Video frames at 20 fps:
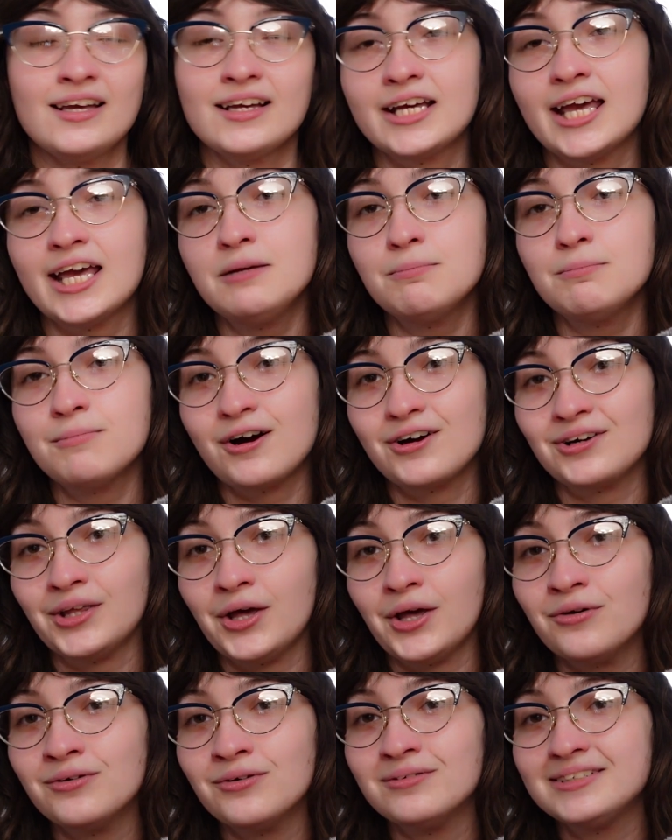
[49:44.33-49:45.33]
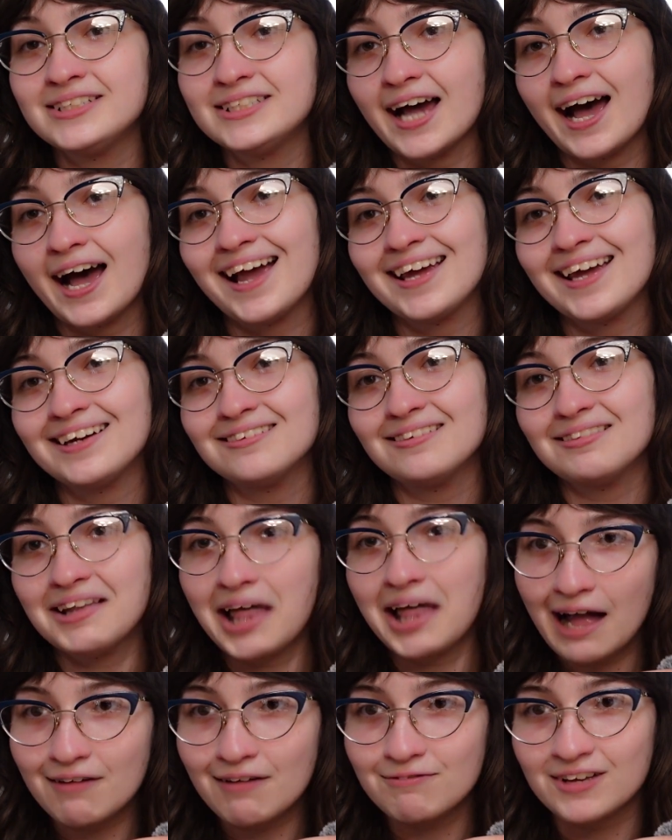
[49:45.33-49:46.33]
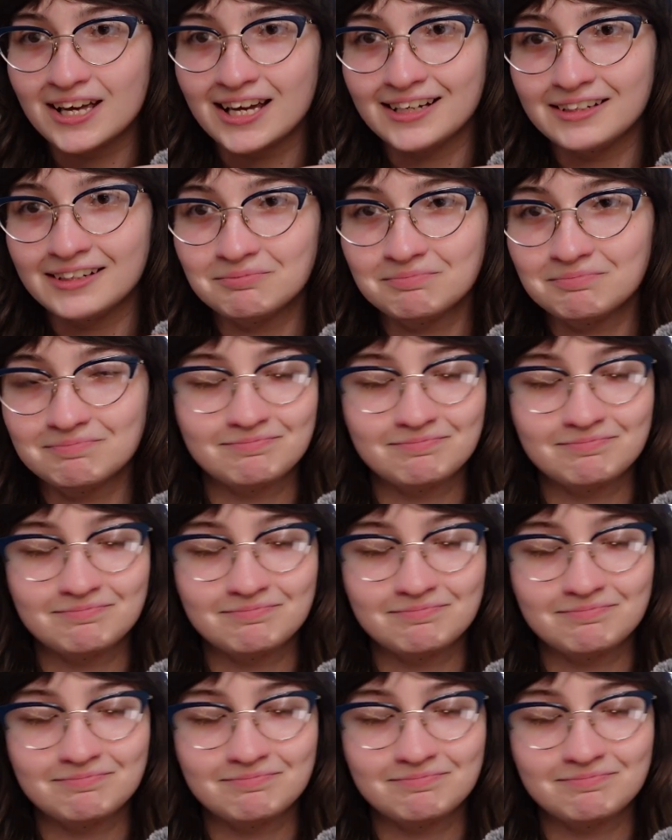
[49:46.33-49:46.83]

Kate Barlow died laughing.